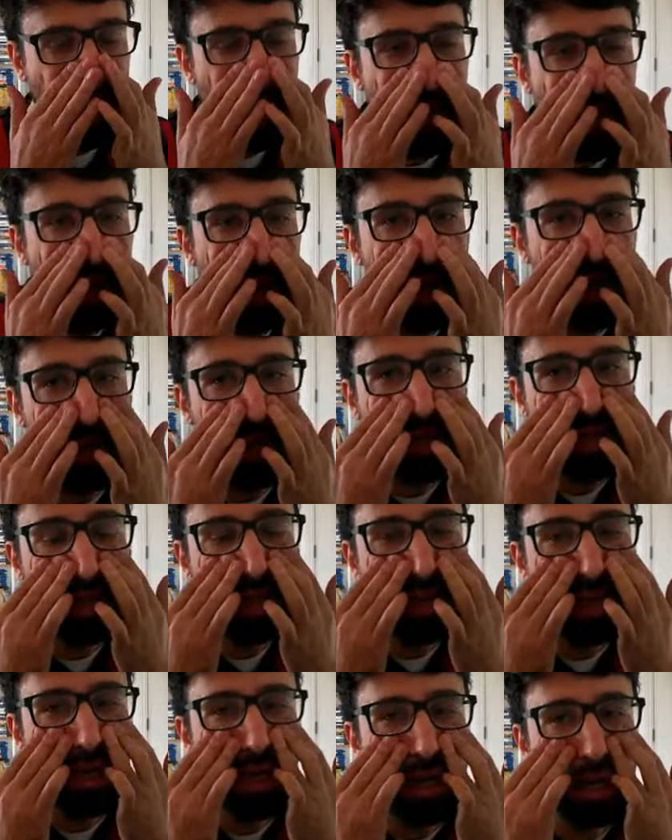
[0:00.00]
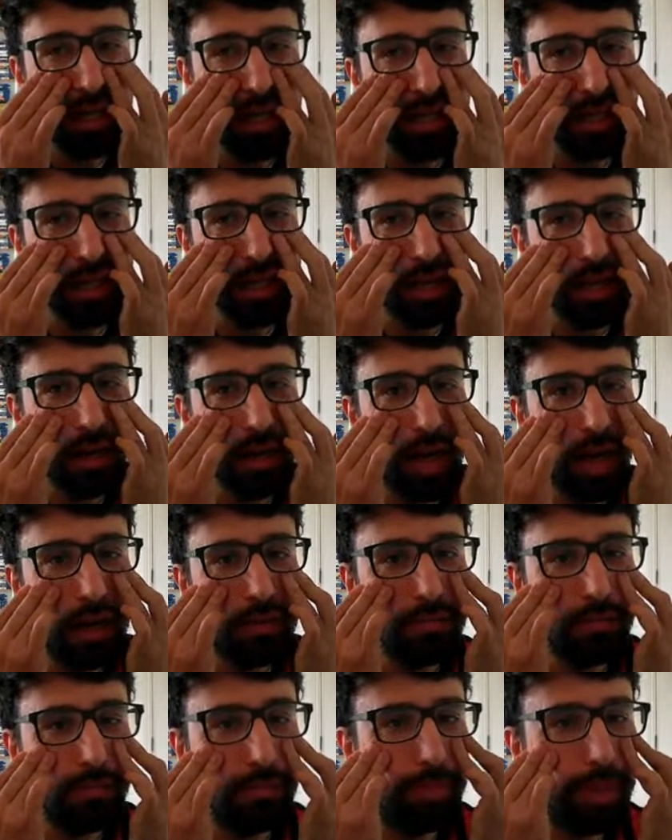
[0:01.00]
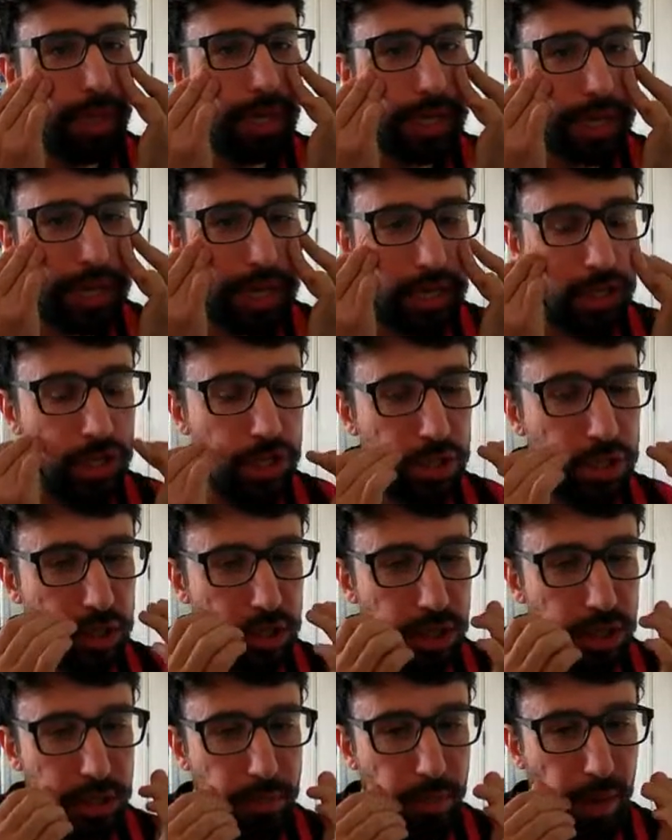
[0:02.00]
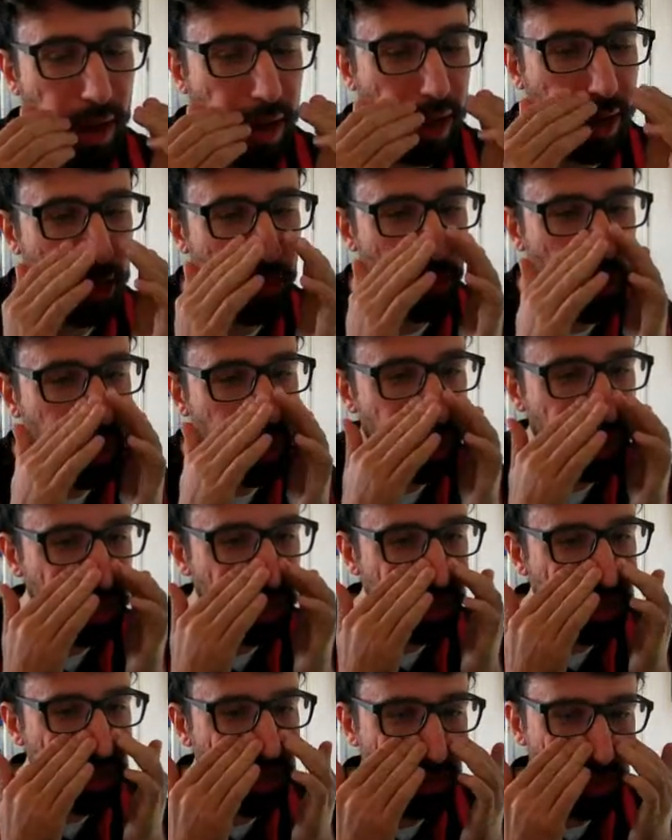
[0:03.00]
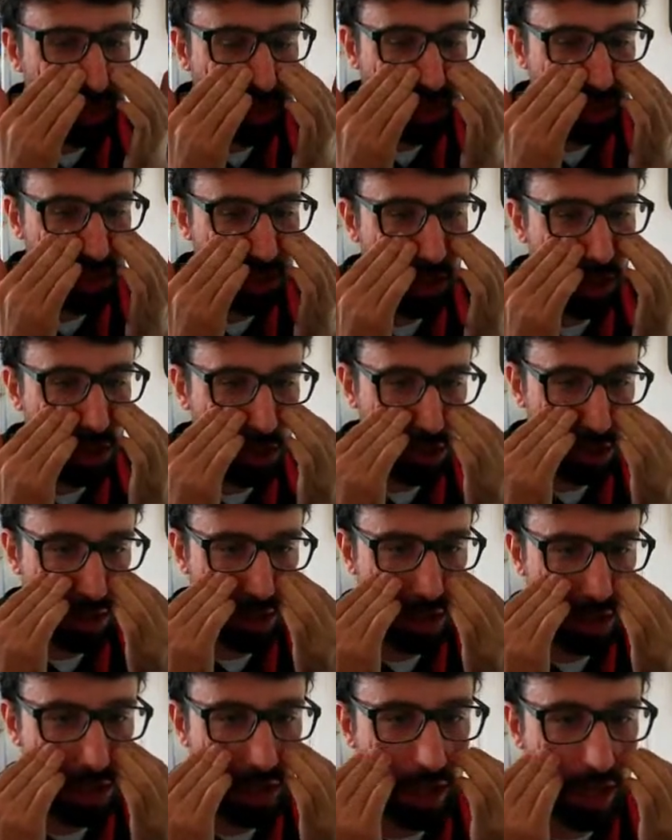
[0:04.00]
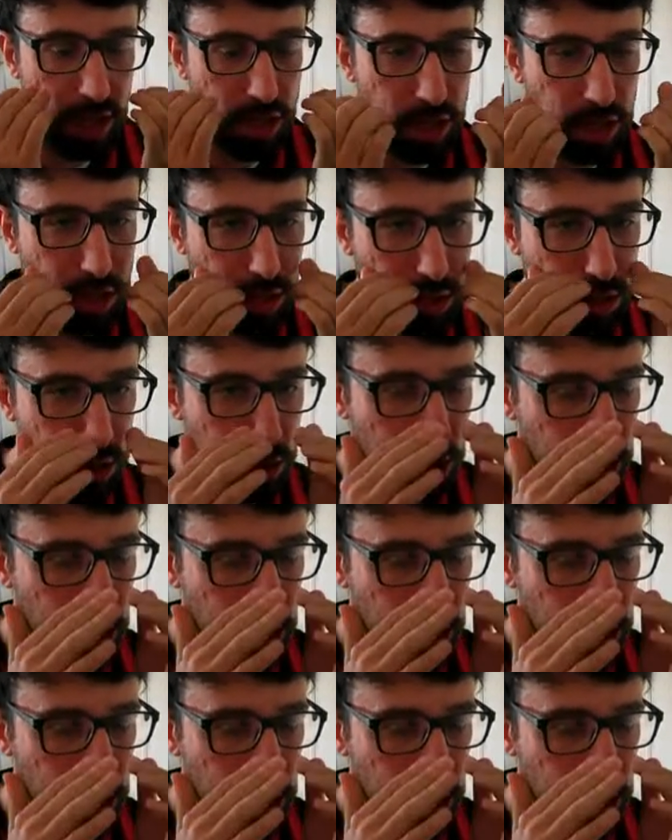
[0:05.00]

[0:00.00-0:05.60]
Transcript: And they don't have big injuries, but anyway, their team is not sensational,